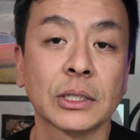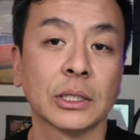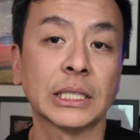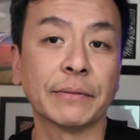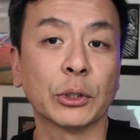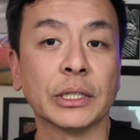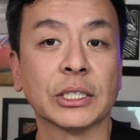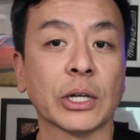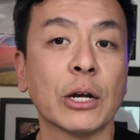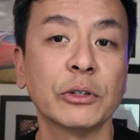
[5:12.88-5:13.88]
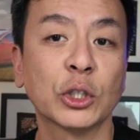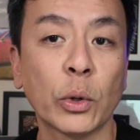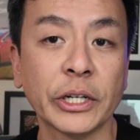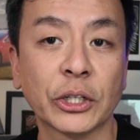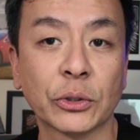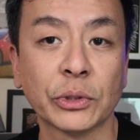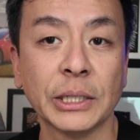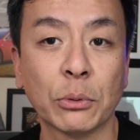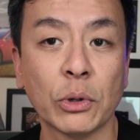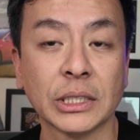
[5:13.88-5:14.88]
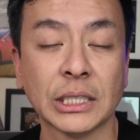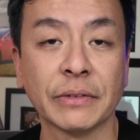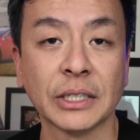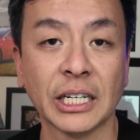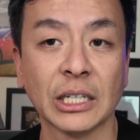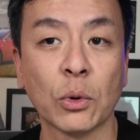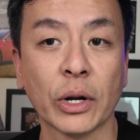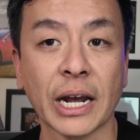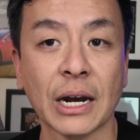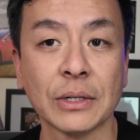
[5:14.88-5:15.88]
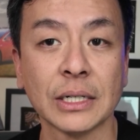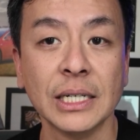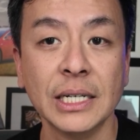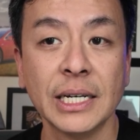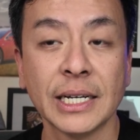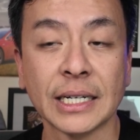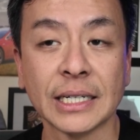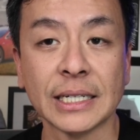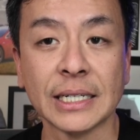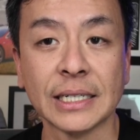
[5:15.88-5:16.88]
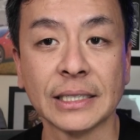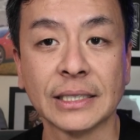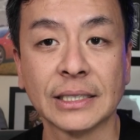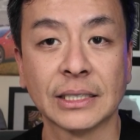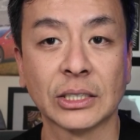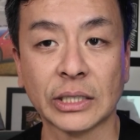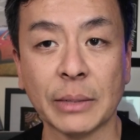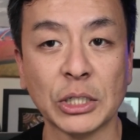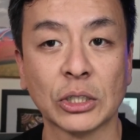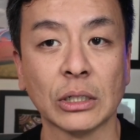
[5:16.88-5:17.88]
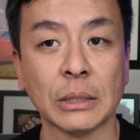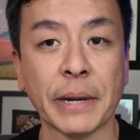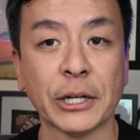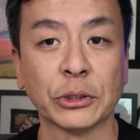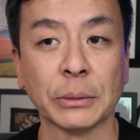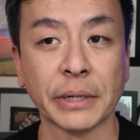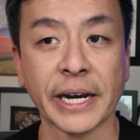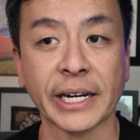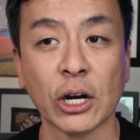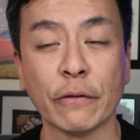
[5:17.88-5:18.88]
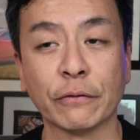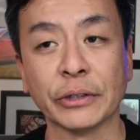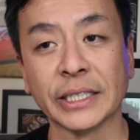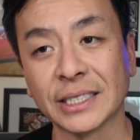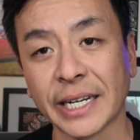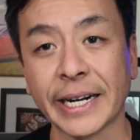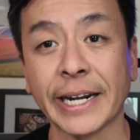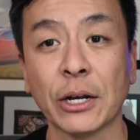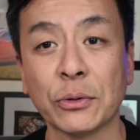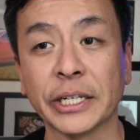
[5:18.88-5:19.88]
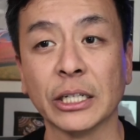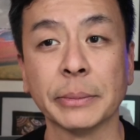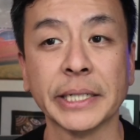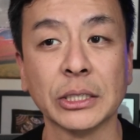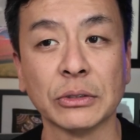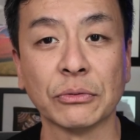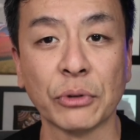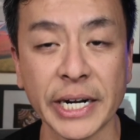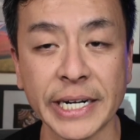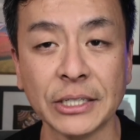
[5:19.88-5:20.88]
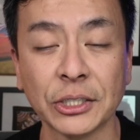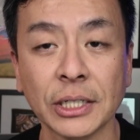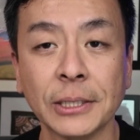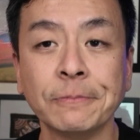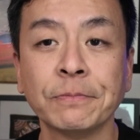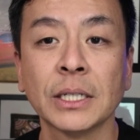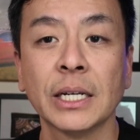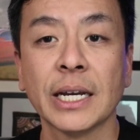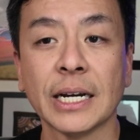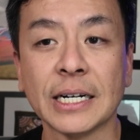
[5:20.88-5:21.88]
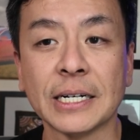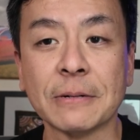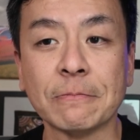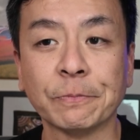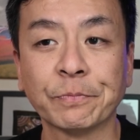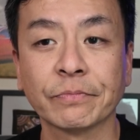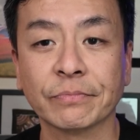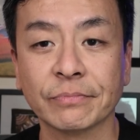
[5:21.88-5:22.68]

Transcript: So let's have a look at this. So 123.7 kilowatt hour uh, semi-solid battery pack offering say 800 kilometers of range. Um,